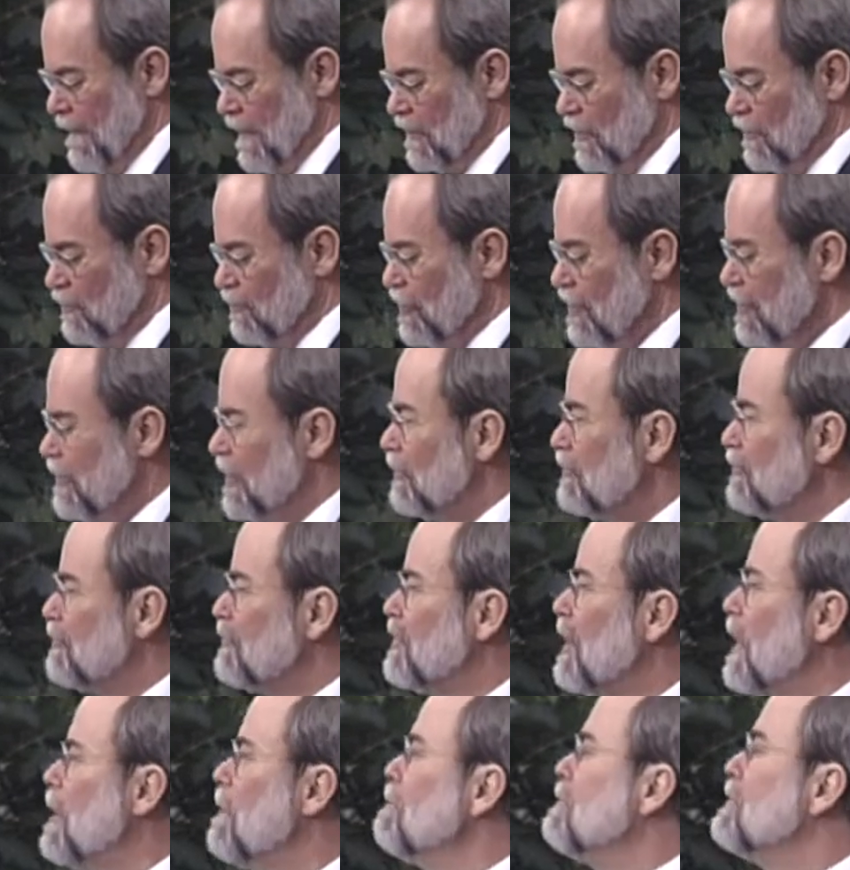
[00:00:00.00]
You see, there's
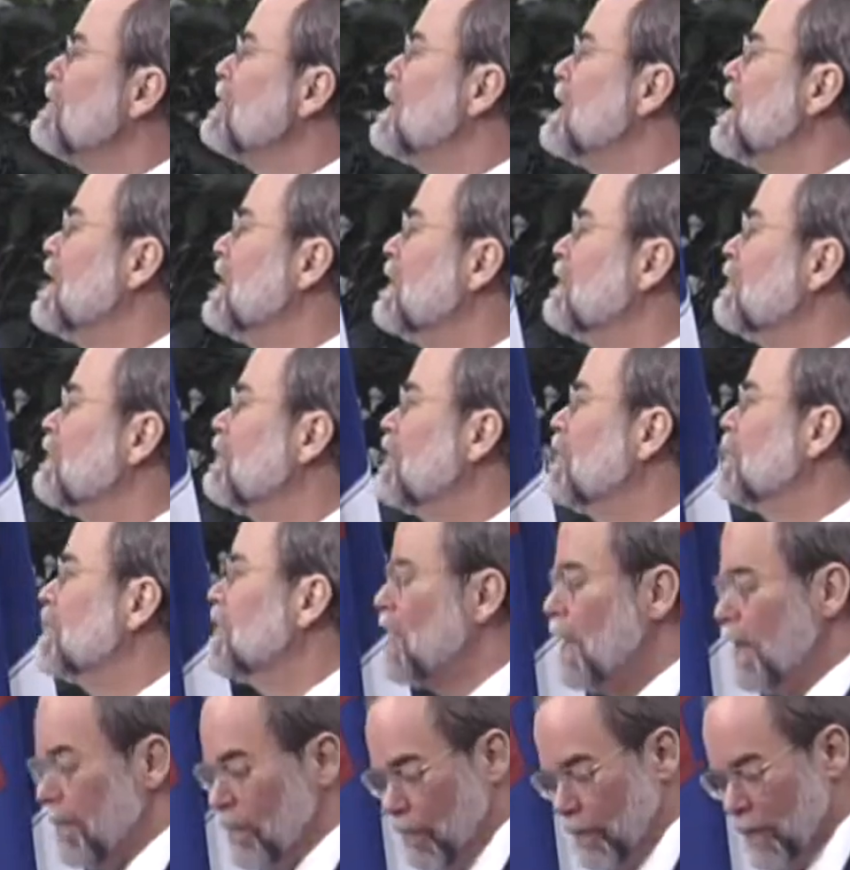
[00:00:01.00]
some things
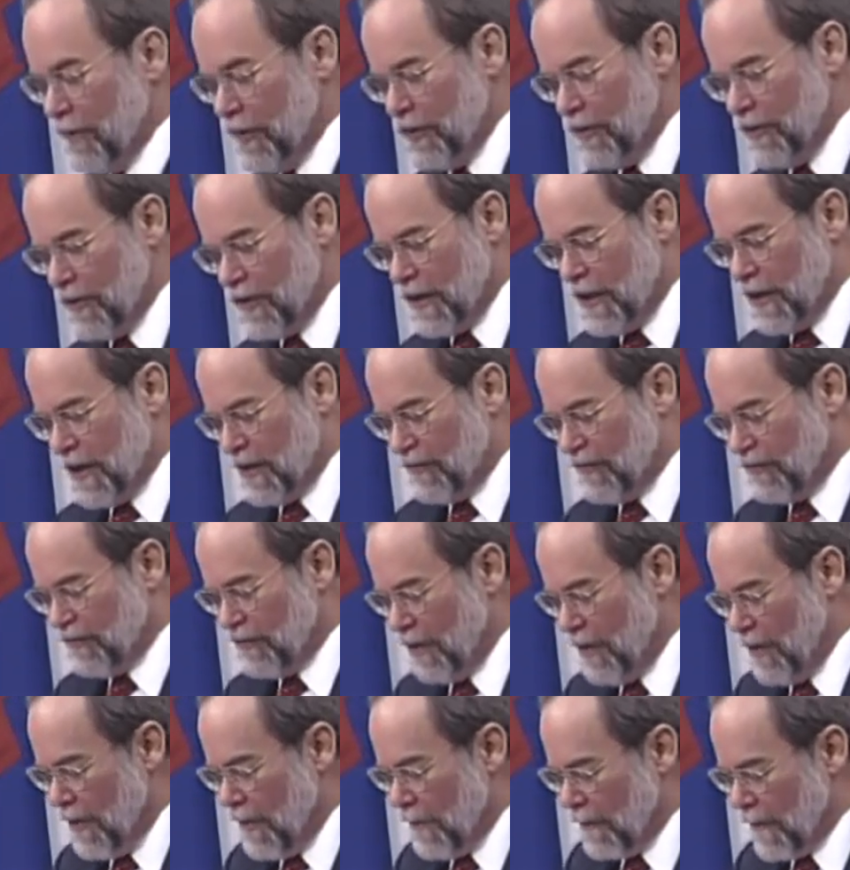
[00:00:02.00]
that government
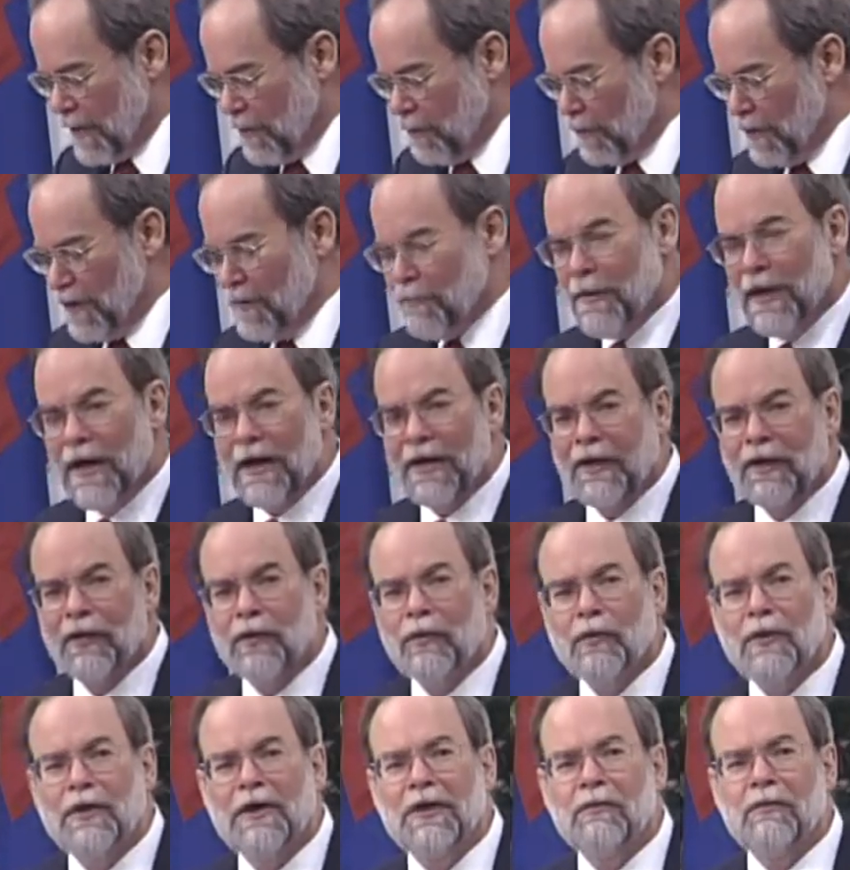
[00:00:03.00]
does that we might
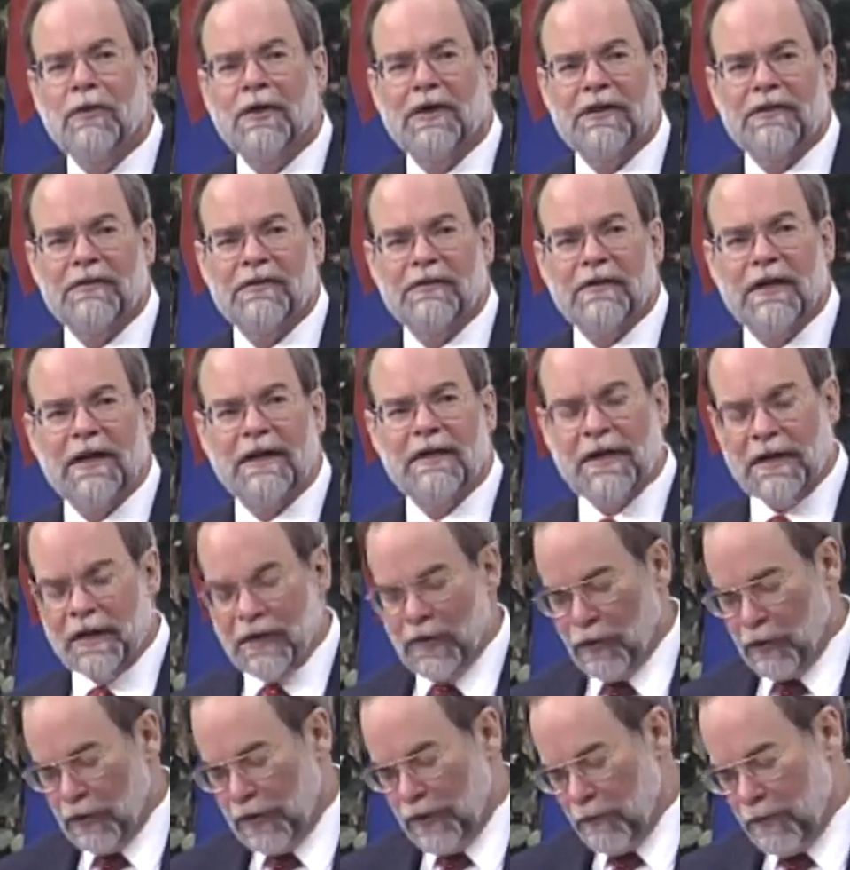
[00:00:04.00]
agree with and that
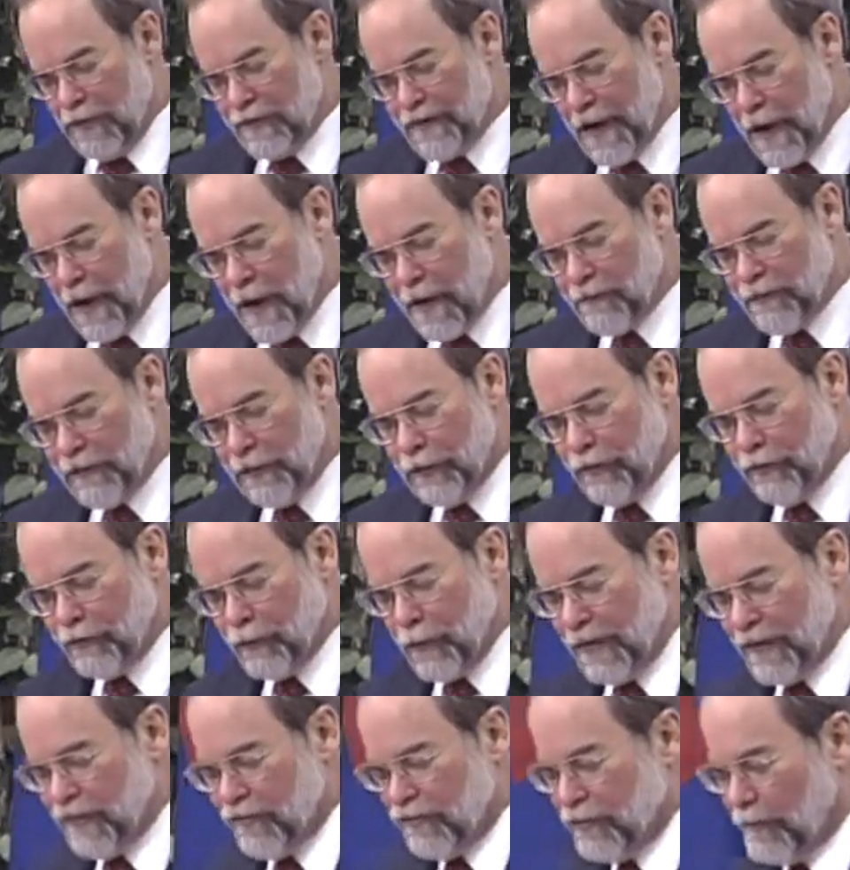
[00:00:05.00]
agree with our view of
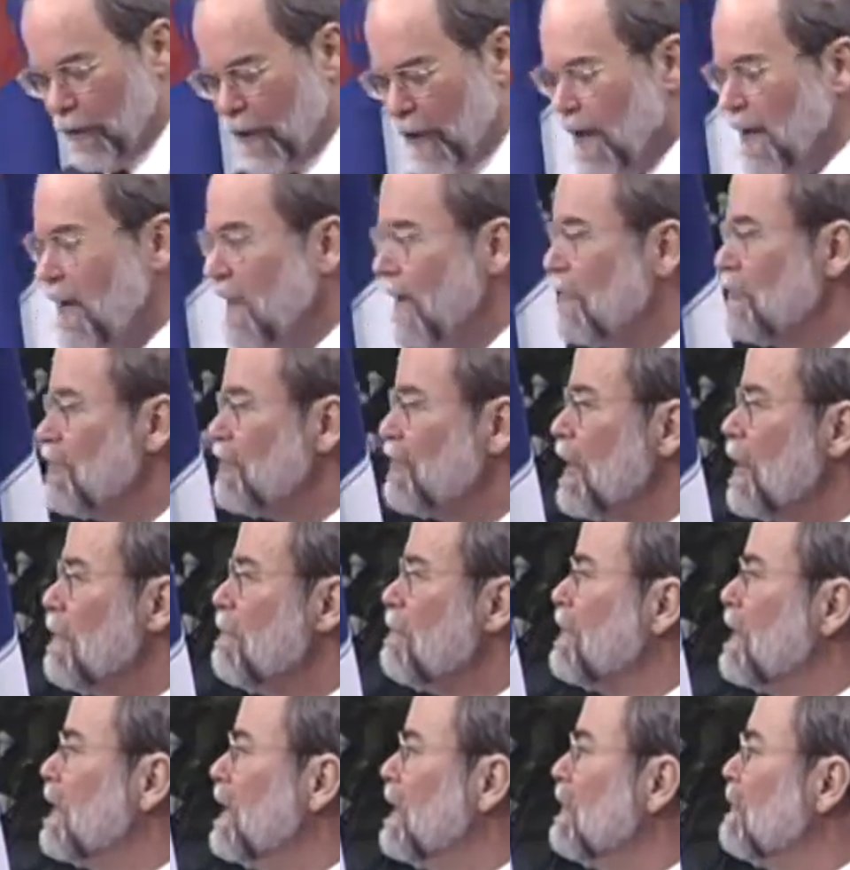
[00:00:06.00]
what is right, and
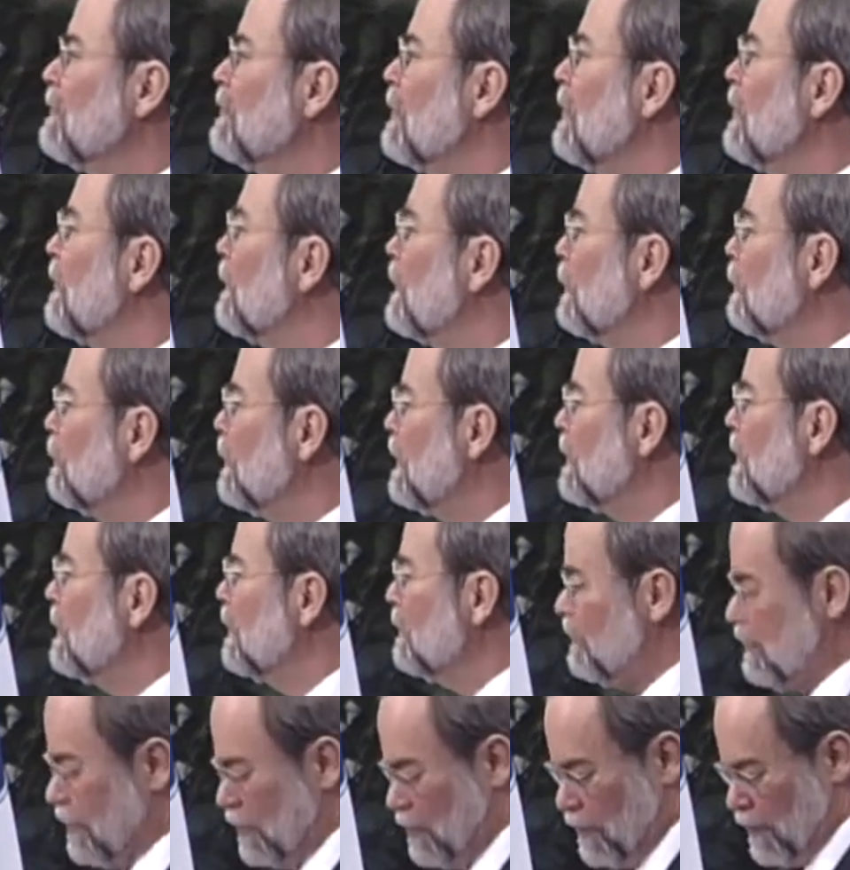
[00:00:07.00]
some things that we
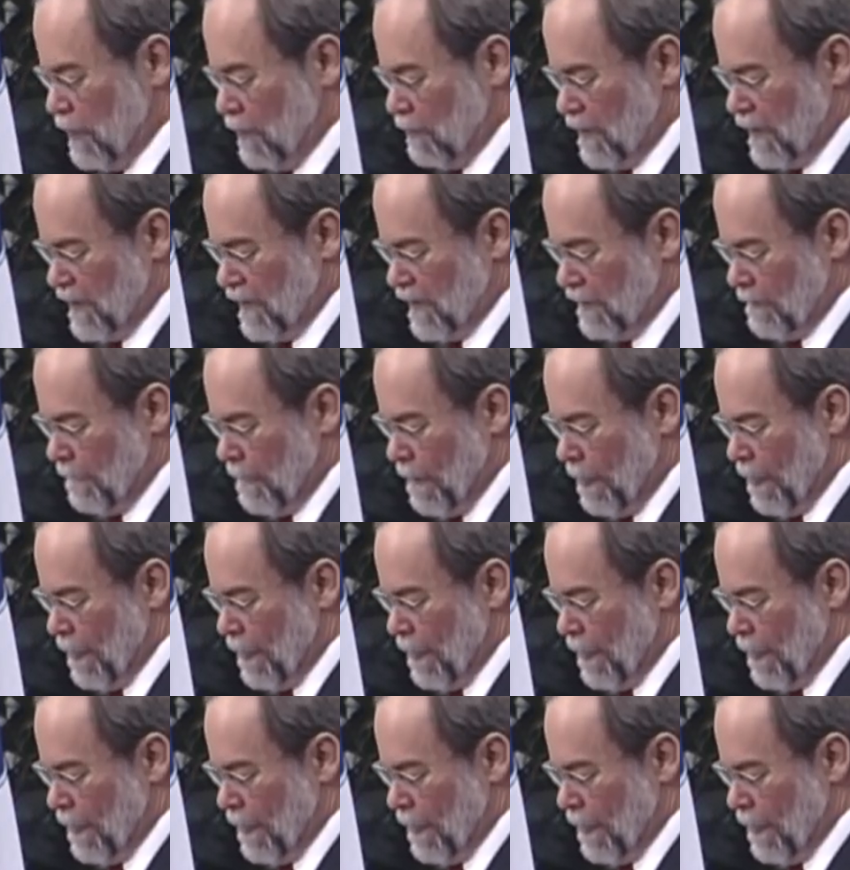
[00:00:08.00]
disagree with